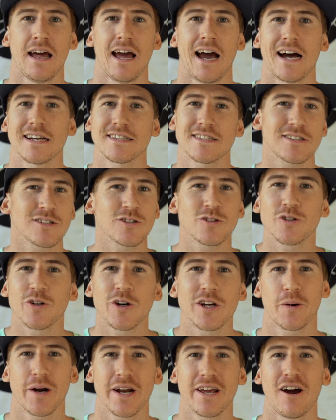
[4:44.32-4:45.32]
I still do
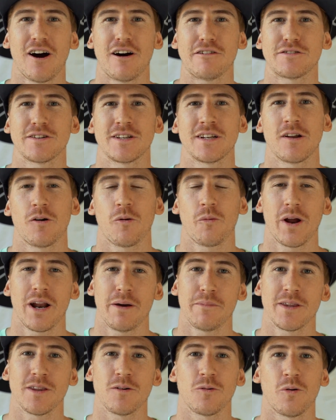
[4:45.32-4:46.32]
it pretty often when
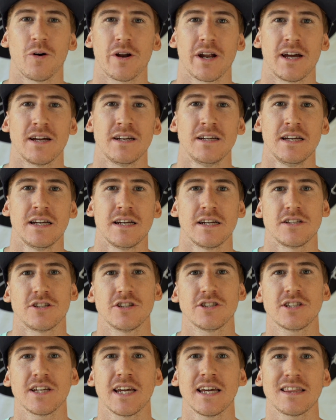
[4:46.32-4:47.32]
I'm in the water,
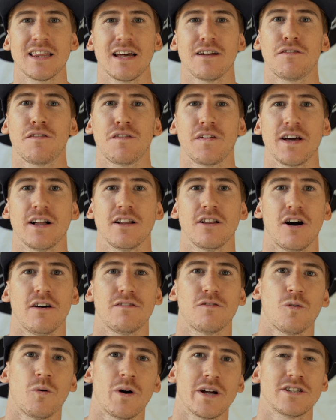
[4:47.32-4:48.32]
just to get that feel
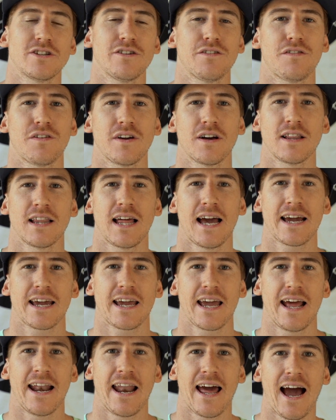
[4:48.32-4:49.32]
of what you feel
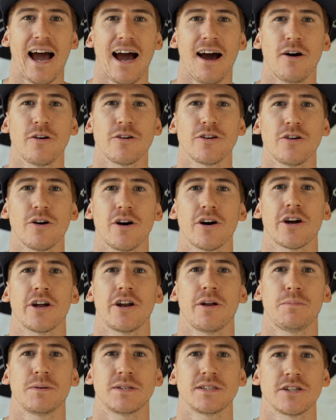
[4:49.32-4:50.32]
like and how you are going
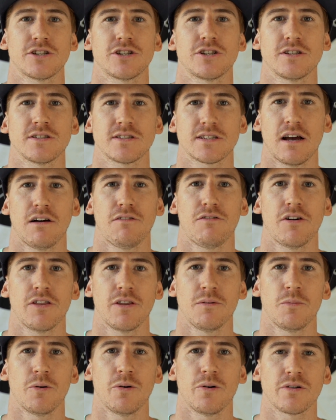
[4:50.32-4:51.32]
to position yourself on
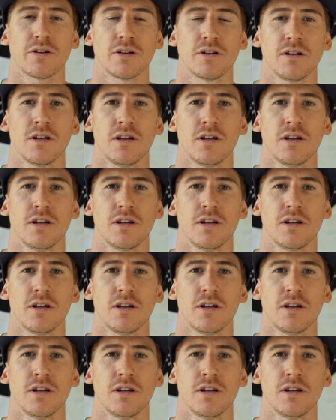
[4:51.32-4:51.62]
the board.